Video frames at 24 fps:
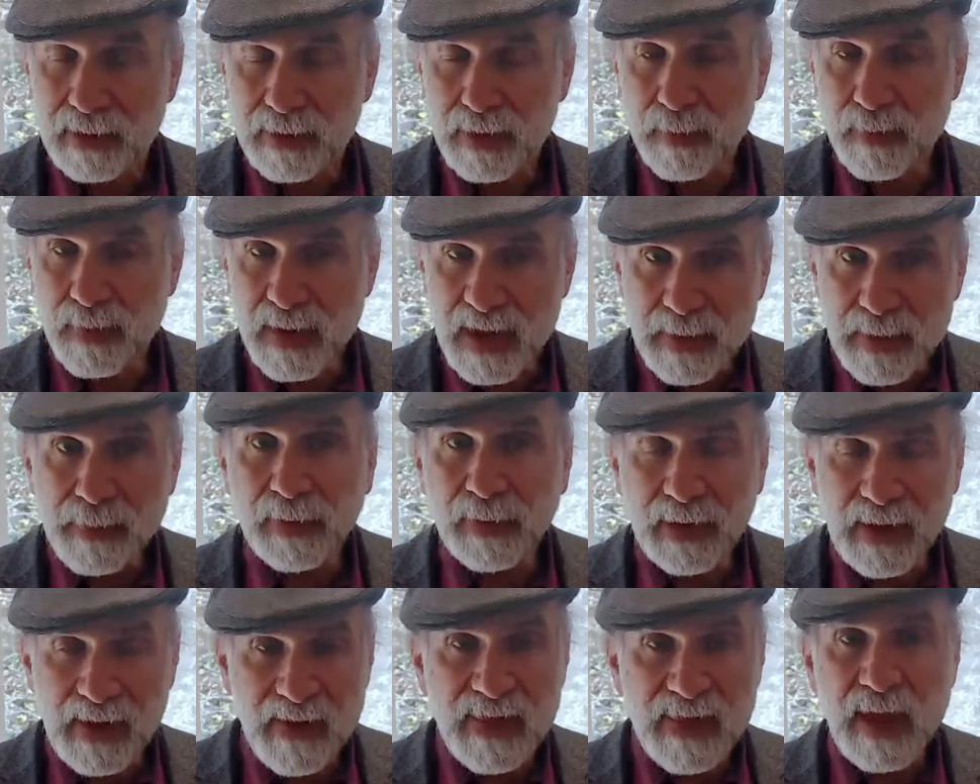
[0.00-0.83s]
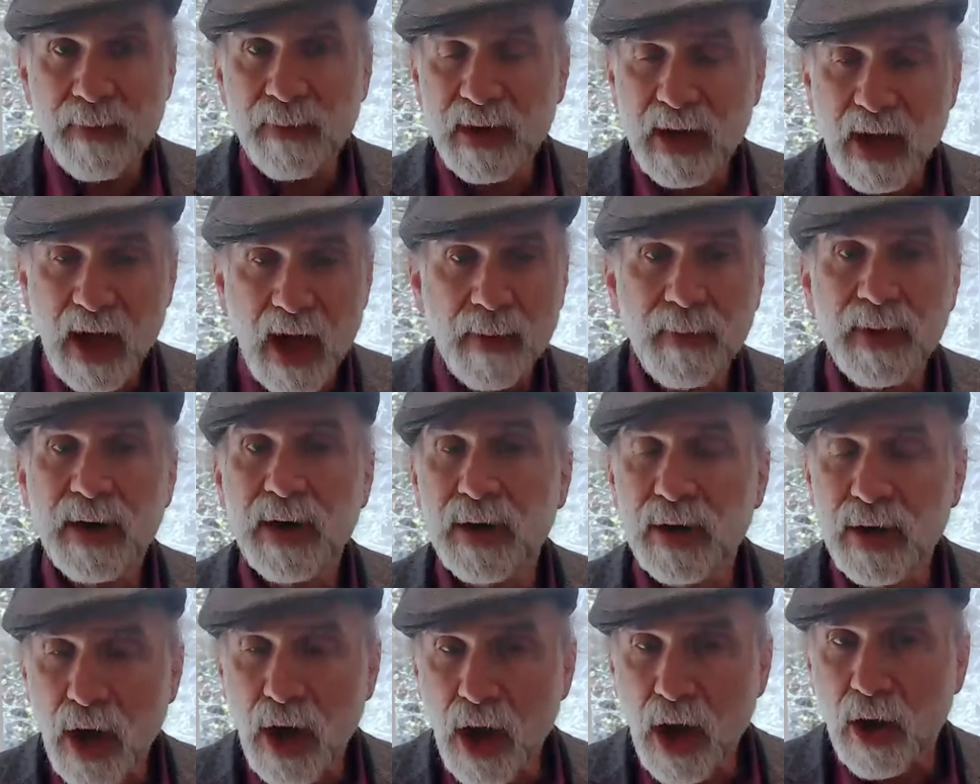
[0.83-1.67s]
The people in them come
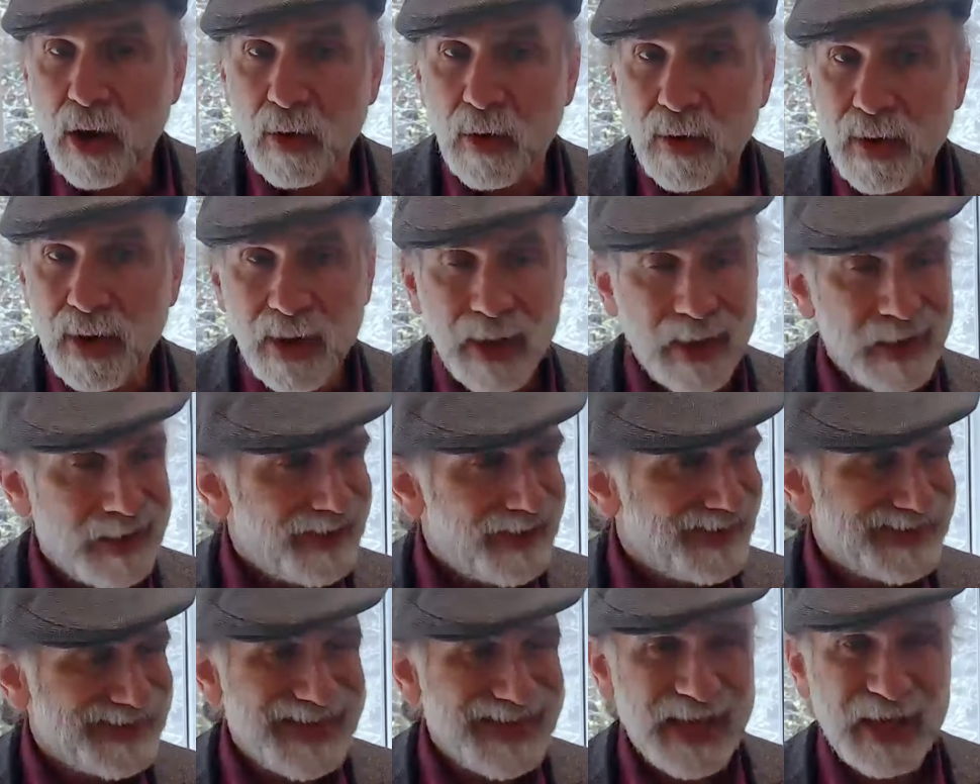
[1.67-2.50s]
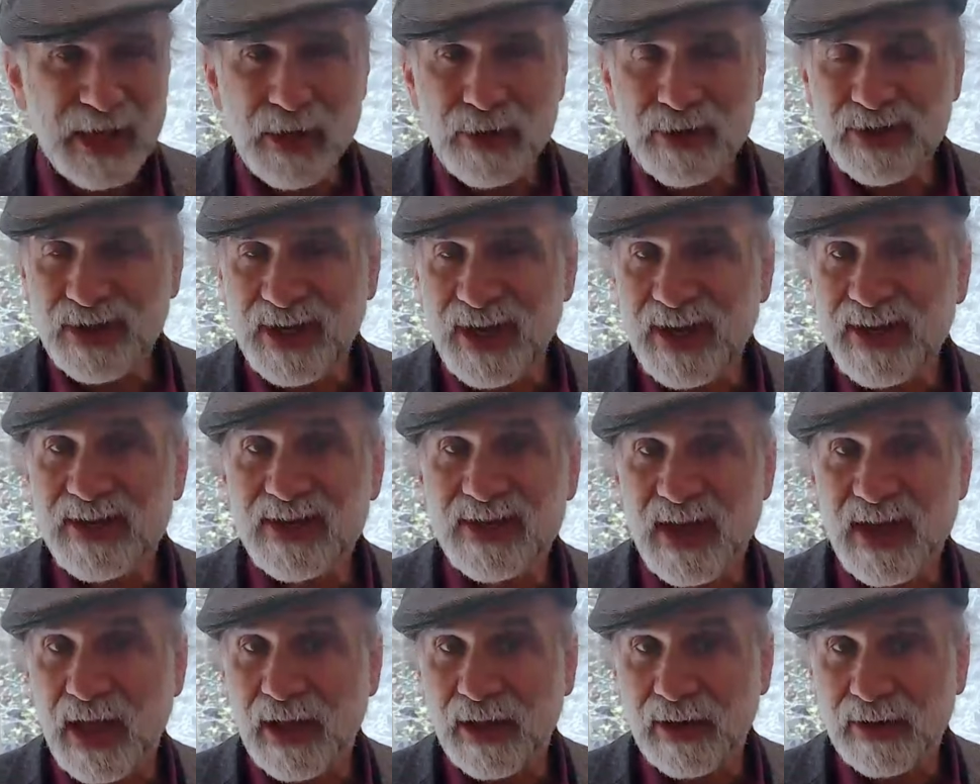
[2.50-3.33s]
and go. It's like your skin
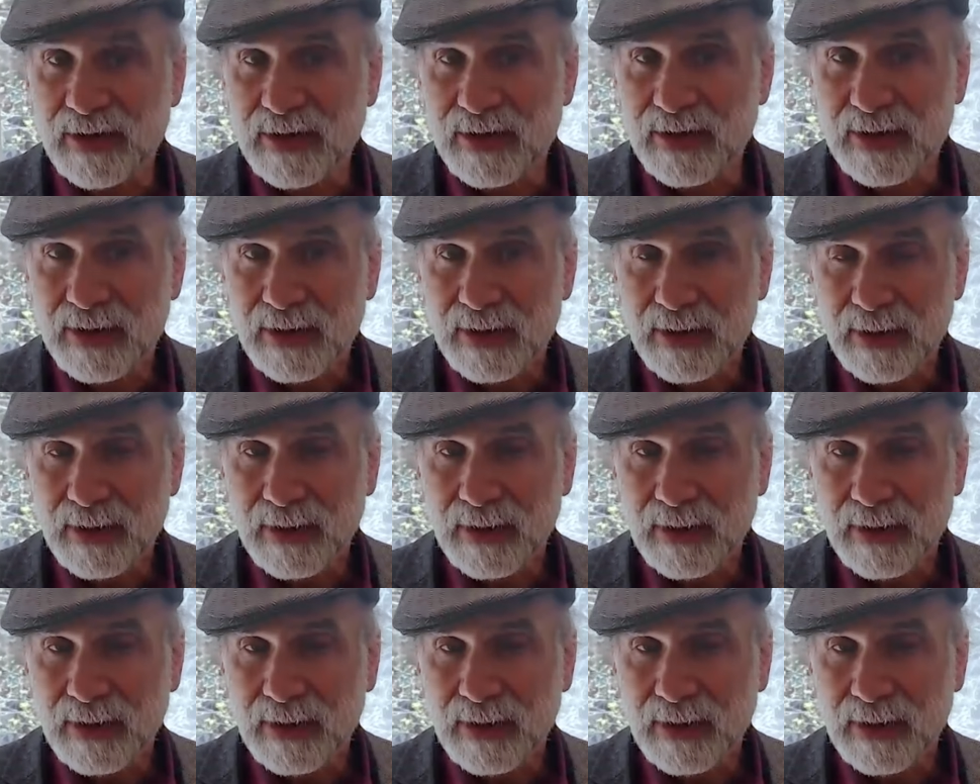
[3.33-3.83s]
cells,